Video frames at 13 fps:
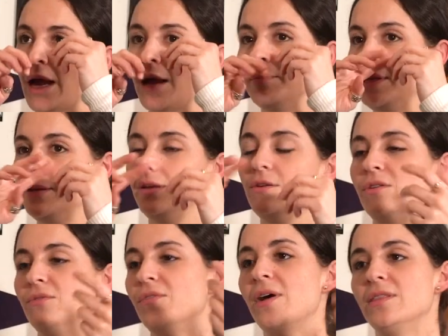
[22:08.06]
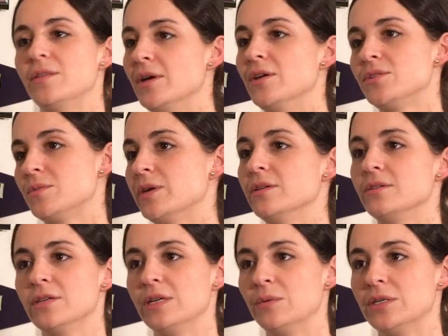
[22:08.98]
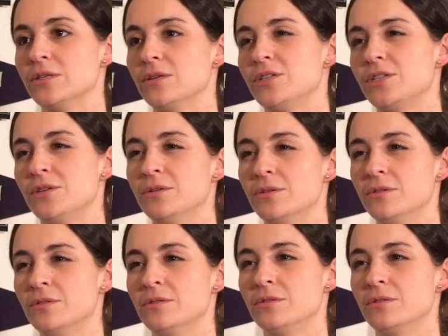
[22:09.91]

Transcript: I mean, you can find them elsewhere during winter too.